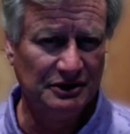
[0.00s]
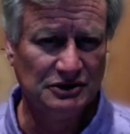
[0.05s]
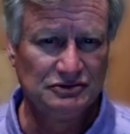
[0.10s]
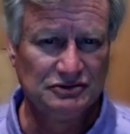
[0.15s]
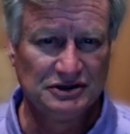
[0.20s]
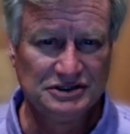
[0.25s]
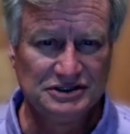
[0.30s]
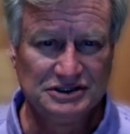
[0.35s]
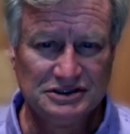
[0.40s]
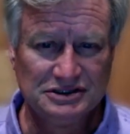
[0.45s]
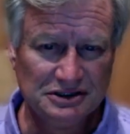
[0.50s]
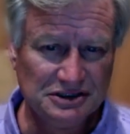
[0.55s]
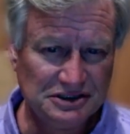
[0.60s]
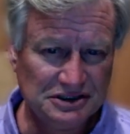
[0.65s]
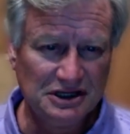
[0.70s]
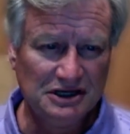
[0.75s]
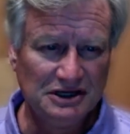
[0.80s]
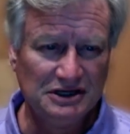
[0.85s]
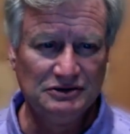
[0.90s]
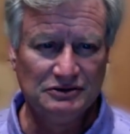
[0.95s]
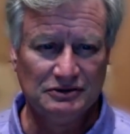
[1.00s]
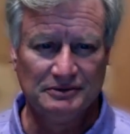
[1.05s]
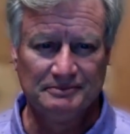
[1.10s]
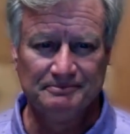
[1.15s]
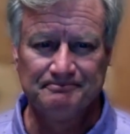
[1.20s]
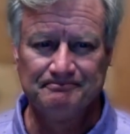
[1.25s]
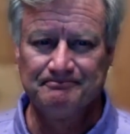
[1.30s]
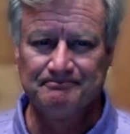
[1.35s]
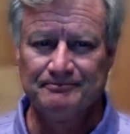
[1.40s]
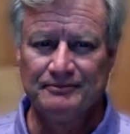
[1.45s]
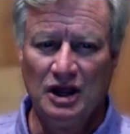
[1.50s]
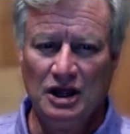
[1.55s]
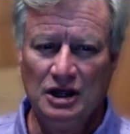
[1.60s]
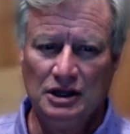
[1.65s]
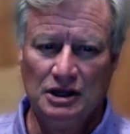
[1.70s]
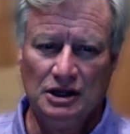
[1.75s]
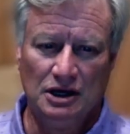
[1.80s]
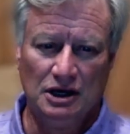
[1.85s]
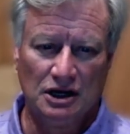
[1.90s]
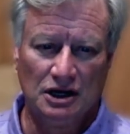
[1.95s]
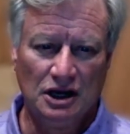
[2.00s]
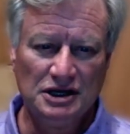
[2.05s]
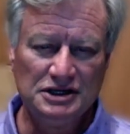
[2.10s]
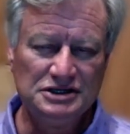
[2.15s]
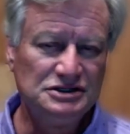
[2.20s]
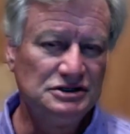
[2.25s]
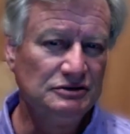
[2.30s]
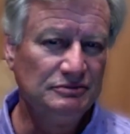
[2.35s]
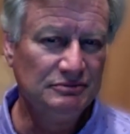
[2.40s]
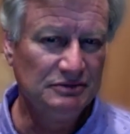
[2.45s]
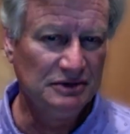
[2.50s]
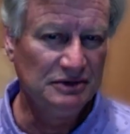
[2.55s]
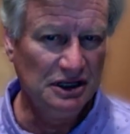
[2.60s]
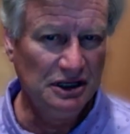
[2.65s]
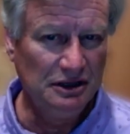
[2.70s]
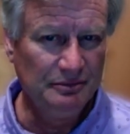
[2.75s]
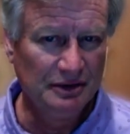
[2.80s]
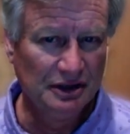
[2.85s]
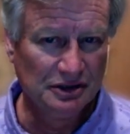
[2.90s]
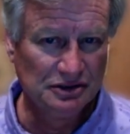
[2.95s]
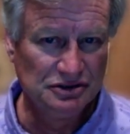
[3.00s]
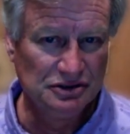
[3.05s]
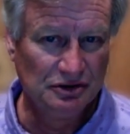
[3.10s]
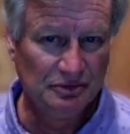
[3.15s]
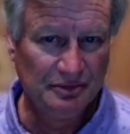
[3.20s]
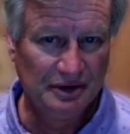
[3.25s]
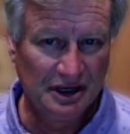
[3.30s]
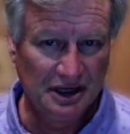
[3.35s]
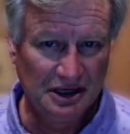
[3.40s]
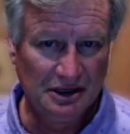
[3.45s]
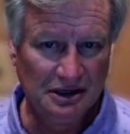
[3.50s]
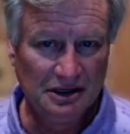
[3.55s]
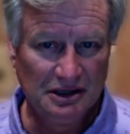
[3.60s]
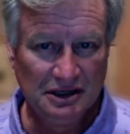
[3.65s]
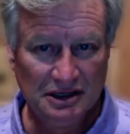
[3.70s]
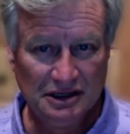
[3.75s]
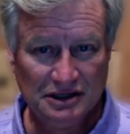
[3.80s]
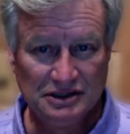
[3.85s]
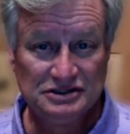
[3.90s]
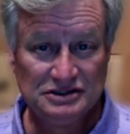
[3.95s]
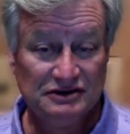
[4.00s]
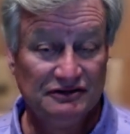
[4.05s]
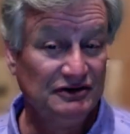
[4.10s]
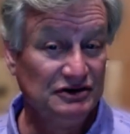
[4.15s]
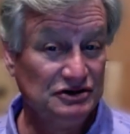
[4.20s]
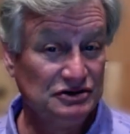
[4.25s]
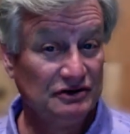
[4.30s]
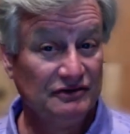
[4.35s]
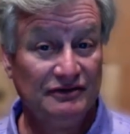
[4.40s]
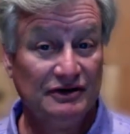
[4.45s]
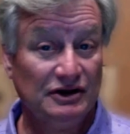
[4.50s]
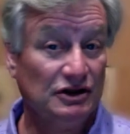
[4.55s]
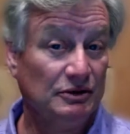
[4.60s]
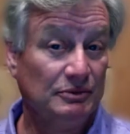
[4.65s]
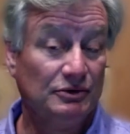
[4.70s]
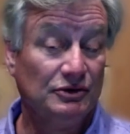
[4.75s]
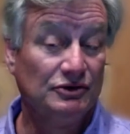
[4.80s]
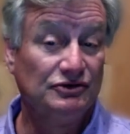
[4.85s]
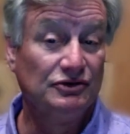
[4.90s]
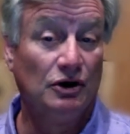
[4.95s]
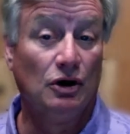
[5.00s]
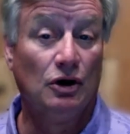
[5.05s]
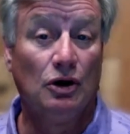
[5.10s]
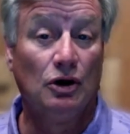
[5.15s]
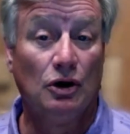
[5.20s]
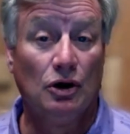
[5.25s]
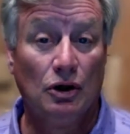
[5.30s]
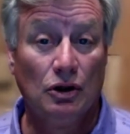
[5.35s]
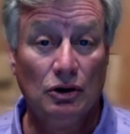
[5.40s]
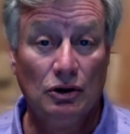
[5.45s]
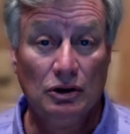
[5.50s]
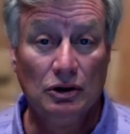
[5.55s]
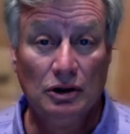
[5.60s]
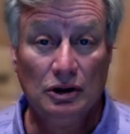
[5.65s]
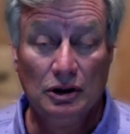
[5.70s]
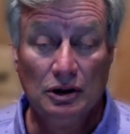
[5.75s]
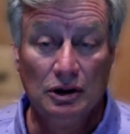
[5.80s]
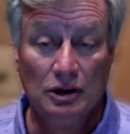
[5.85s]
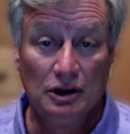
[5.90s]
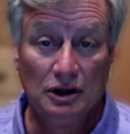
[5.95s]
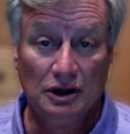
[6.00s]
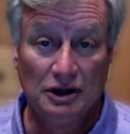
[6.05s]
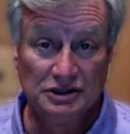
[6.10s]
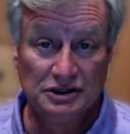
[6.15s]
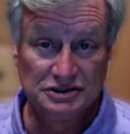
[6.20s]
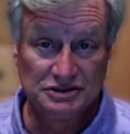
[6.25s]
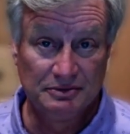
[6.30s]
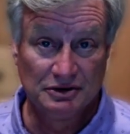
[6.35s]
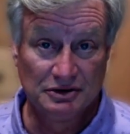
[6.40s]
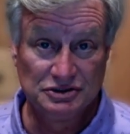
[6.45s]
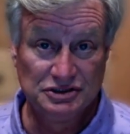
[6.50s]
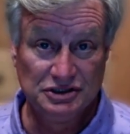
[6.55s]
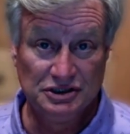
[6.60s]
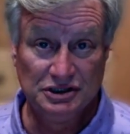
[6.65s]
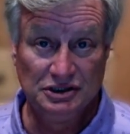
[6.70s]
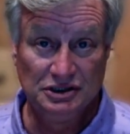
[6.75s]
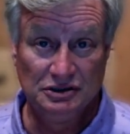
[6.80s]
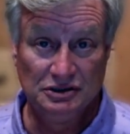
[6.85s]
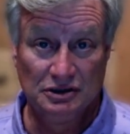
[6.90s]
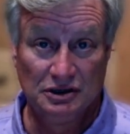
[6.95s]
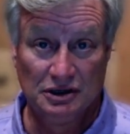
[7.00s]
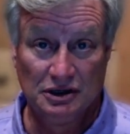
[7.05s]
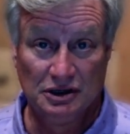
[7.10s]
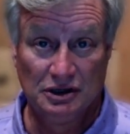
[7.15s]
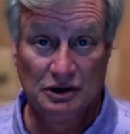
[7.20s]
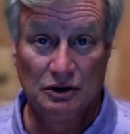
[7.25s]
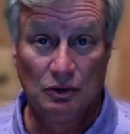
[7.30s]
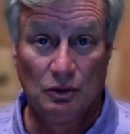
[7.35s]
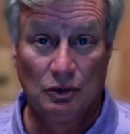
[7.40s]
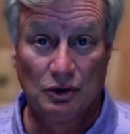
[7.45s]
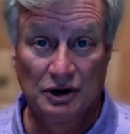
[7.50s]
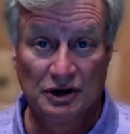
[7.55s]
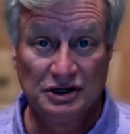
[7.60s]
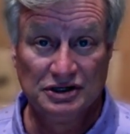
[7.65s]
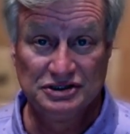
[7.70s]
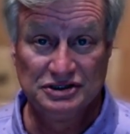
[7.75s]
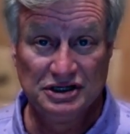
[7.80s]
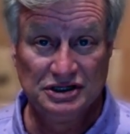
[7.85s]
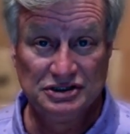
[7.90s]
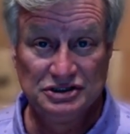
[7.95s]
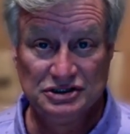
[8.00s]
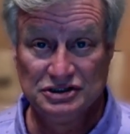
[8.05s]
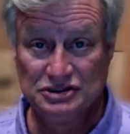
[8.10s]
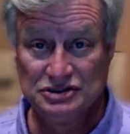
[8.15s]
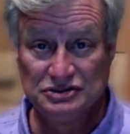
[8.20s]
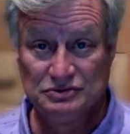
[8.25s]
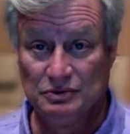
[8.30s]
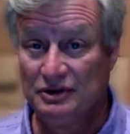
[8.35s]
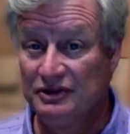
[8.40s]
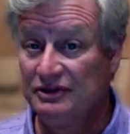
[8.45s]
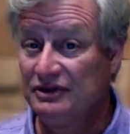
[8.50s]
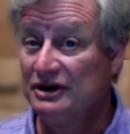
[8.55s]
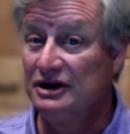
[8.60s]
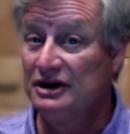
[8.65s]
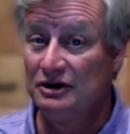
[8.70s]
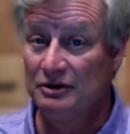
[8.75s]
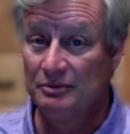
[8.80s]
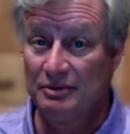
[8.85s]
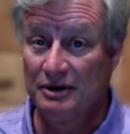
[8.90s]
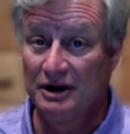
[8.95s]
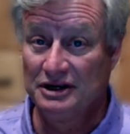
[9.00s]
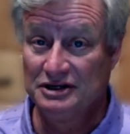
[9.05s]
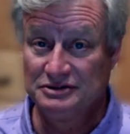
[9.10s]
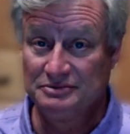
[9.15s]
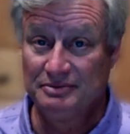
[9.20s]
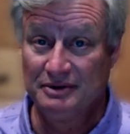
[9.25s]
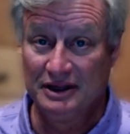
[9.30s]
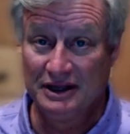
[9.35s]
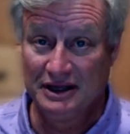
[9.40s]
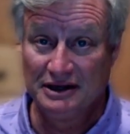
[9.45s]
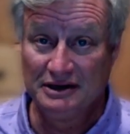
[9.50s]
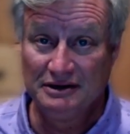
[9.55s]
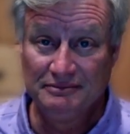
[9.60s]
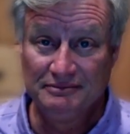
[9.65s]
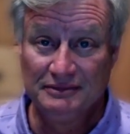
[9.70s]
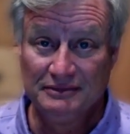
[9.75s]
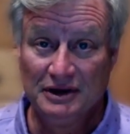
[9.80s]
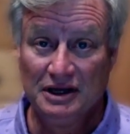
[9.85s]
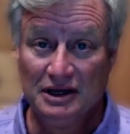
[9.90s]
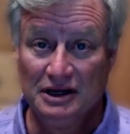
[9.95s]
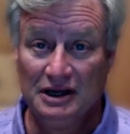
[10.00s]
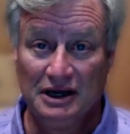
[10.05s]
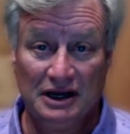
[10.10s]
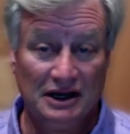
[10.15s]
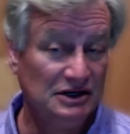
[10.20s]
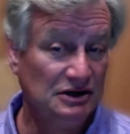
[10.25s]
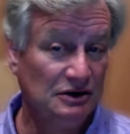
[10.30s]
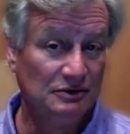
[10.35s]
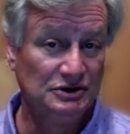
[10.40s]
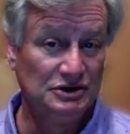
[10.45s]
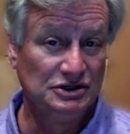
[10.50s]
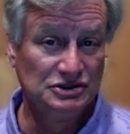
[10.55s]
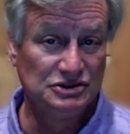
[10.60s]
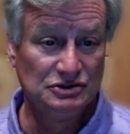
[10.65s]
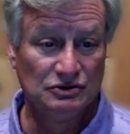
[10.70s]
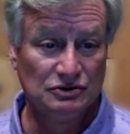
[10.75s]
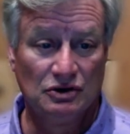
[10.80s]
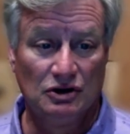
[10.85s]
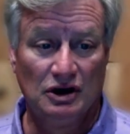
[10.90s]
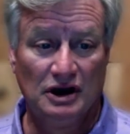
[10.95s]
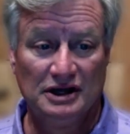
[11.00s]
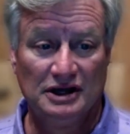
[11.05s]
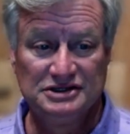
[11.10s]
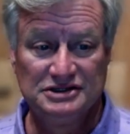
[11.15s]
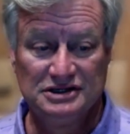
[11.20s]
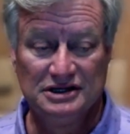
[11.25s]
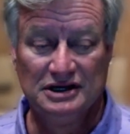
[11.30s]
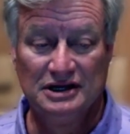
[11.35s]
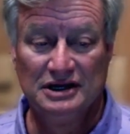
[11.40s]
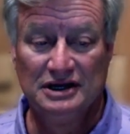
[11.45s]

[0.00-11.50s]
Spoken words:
addresses. Let's get into them. A custom email domain is a feature available to all Smartsheet organizations with an enterprise plan at no additional cost.